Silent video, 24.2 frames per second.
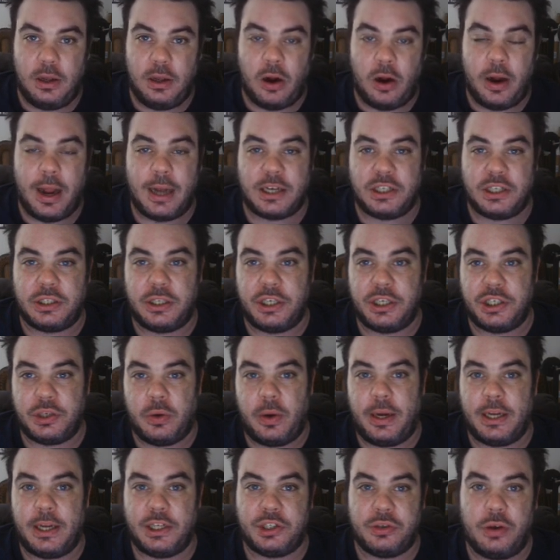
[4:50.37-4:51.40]
are actually
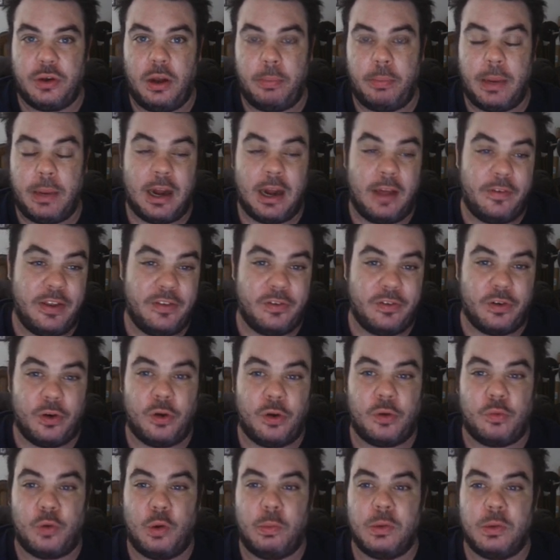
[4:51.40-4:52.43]
joining Trump. And I've even
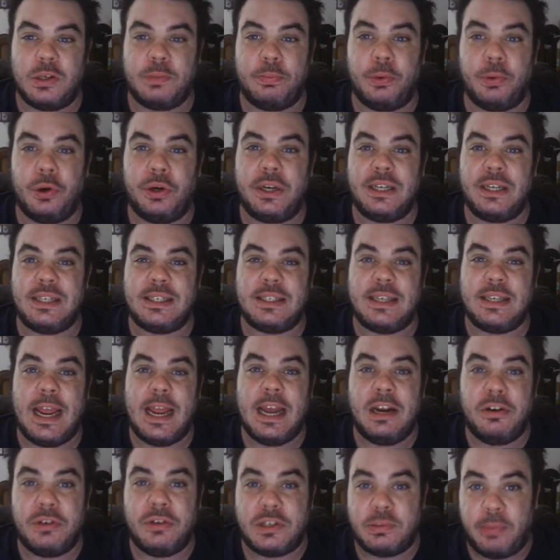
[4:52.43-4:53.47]
heard rumors Bernie
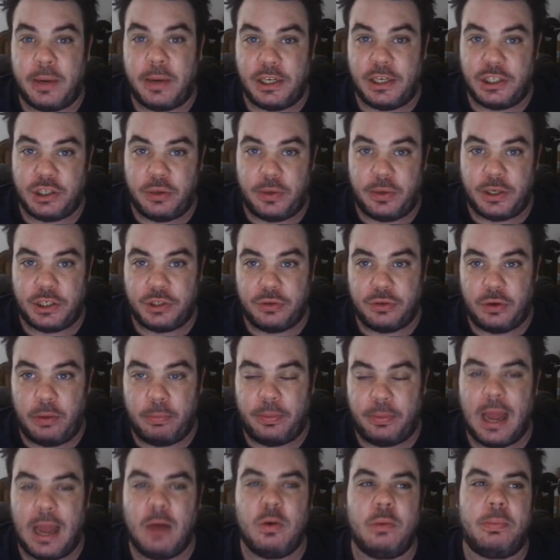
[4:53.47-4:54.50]
Sanders might join
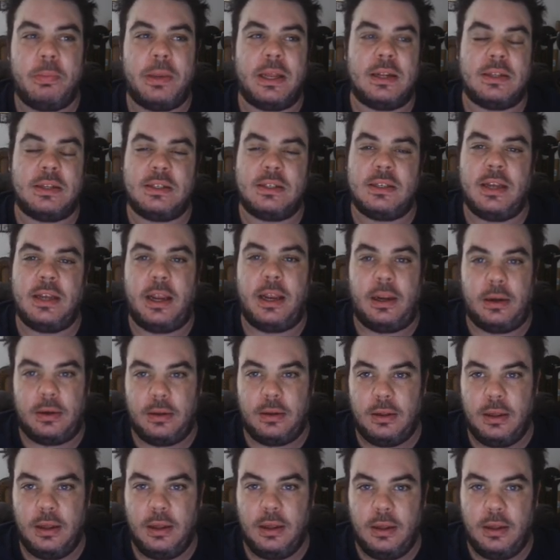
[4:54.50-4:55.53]
Trump. That would be insane.
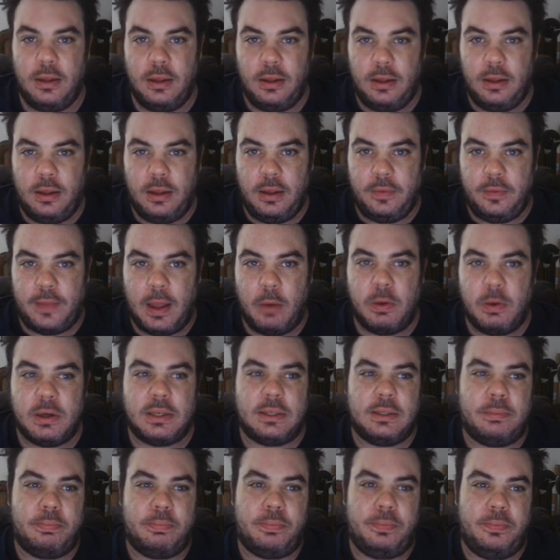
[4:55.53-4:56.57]
That
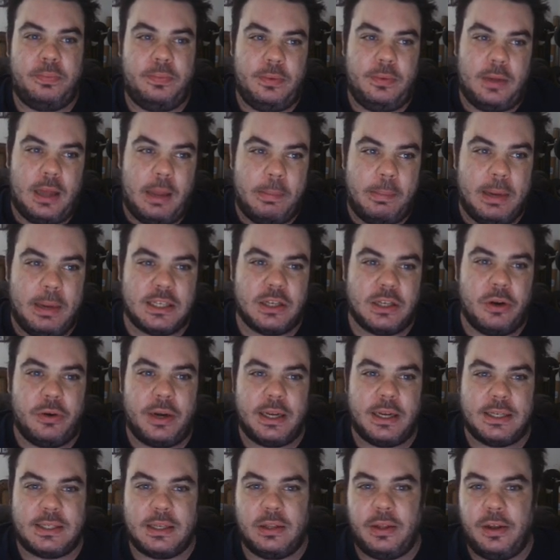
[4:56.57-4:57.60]
would I mean, it's
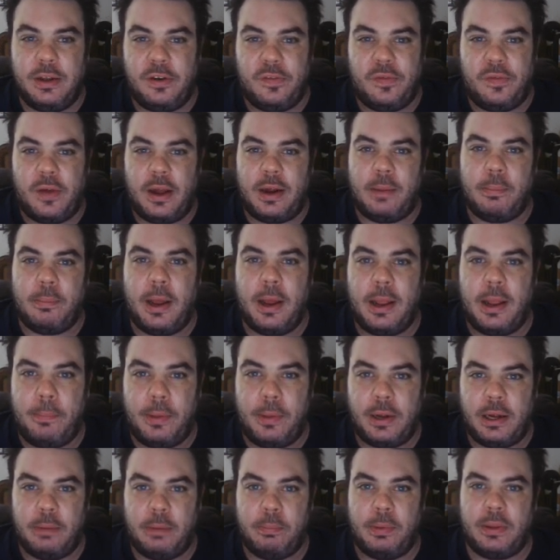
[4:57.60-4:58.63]
already solidified in my
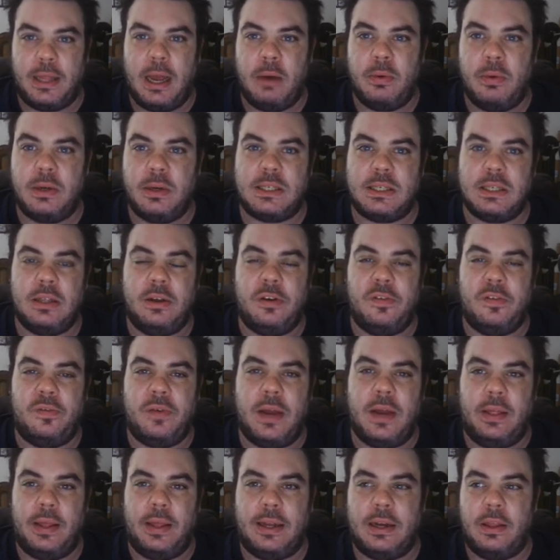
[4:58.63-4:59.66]
opinion, but that would
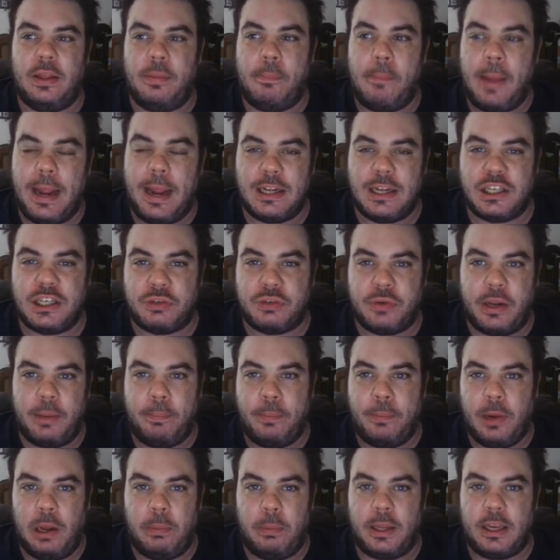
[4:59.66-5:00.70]
solidify like the
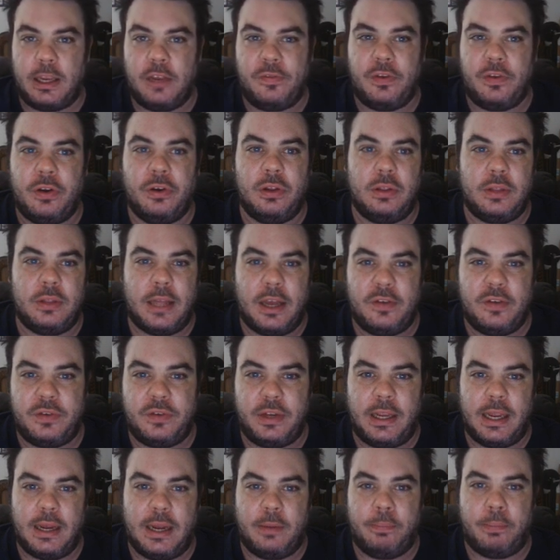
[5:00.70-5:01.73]
mainstream public. you're a
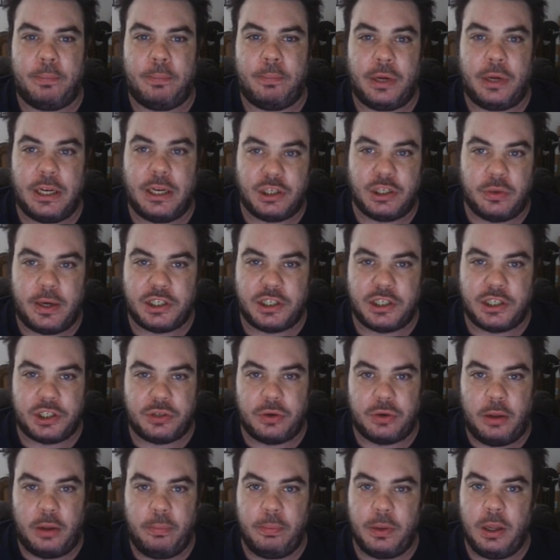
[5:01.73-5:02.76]
lefty and Bernie joins
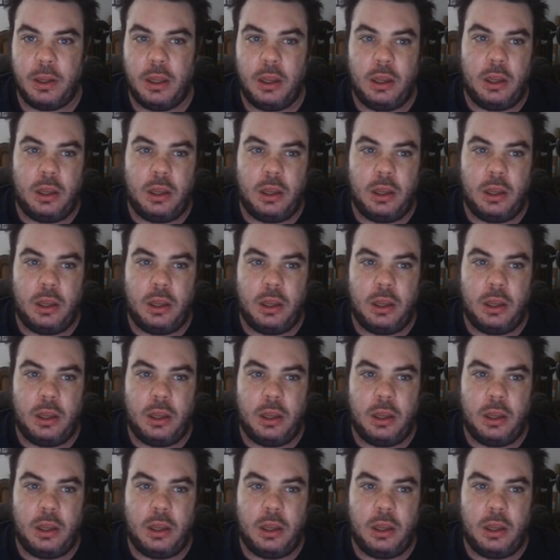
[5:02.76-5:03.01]
Trump,